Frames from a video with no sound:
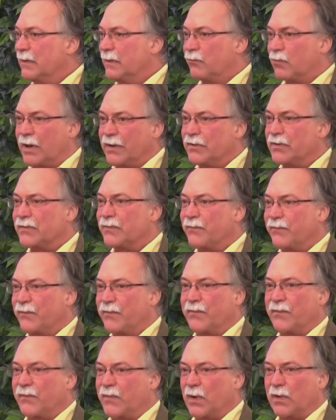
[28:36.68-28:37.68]
runs
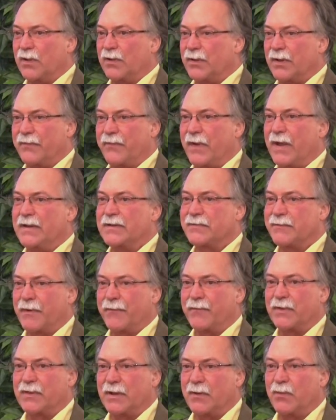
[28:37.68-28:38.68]
full in the face of
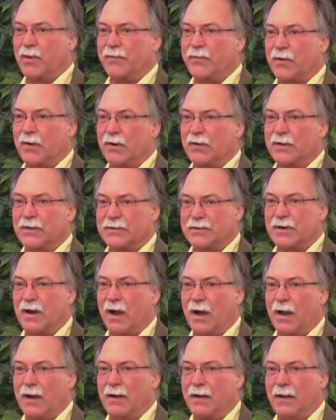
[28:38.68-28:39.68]
everything we've heard, is
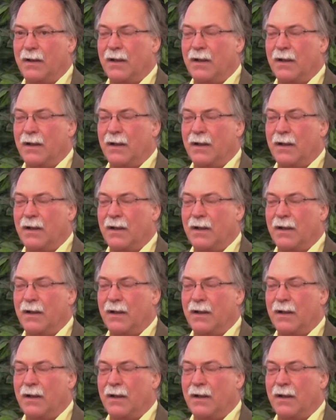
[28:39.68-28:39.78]
not.